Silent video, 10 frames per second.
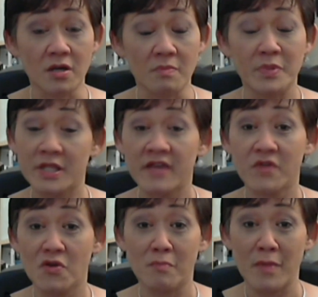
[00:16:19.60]
believe
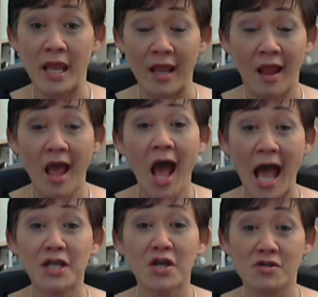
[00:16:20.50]
you and me,
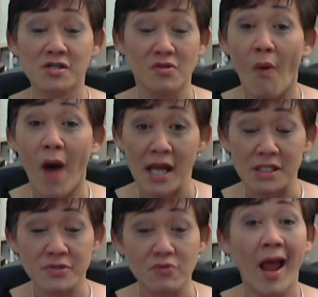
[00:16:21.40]
I go to the
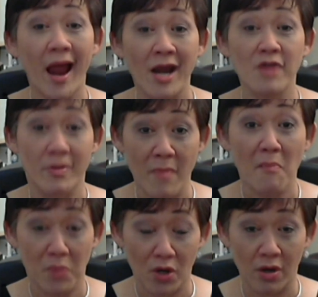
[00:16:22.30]
ones what I
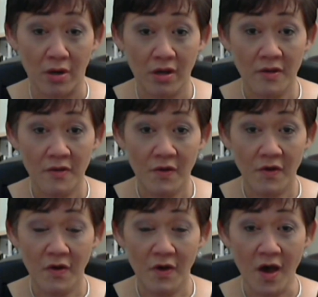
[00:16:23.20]
remember
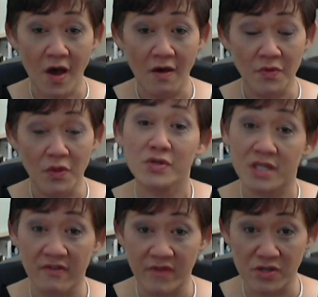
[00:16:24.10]
those
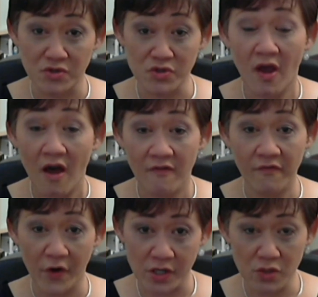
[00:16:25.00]
individuals
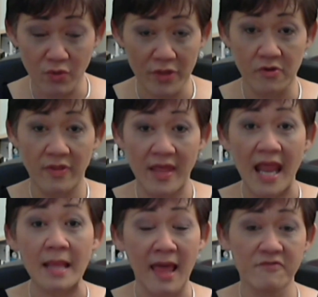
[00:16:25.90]
first, whether
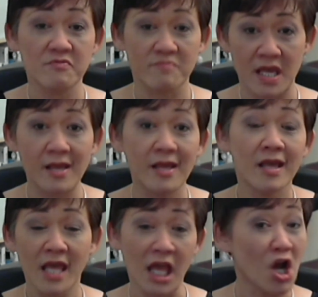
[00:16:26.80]
they left me
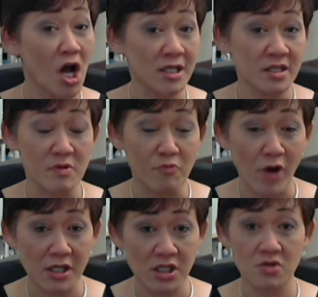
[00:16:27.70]
an awesome
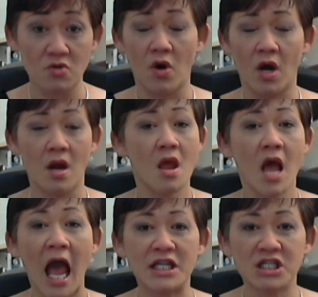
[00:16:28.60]
impression or
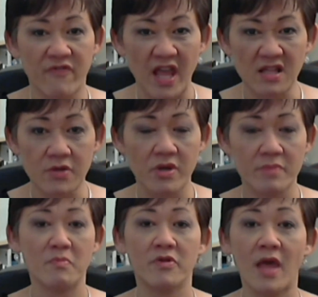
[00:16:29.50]
I just vaguely
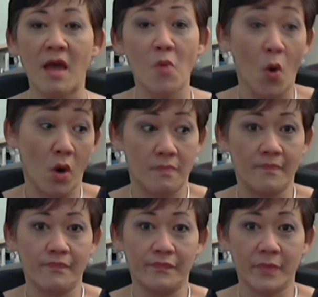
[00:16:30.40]
remember them, or
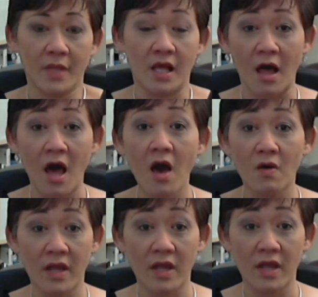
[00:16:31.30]

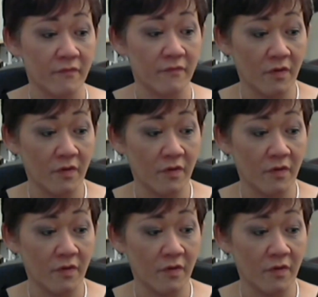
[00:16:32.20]
hello, if